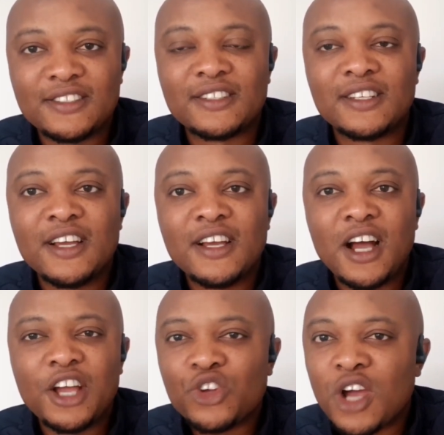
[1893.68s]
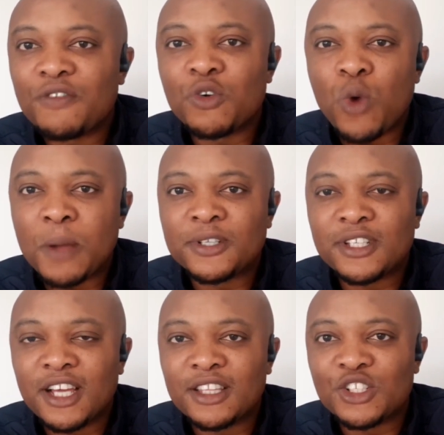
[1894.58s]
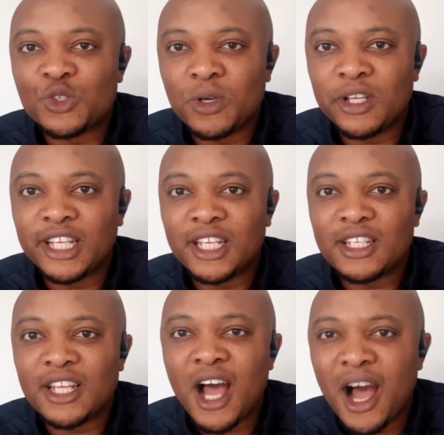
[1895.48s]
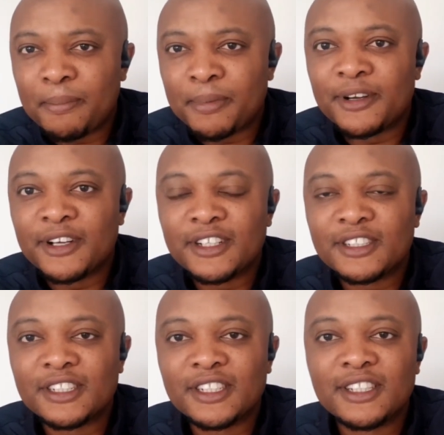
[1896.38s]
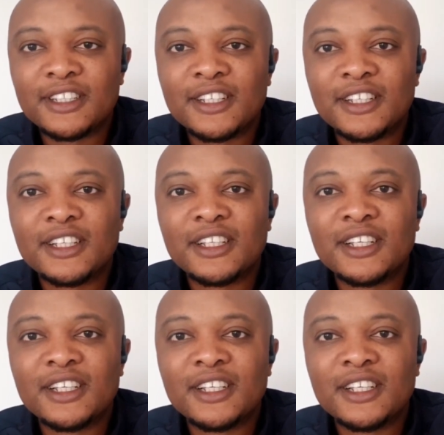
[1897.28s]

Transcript: Nice. And you have a website as well and an app, isn't it?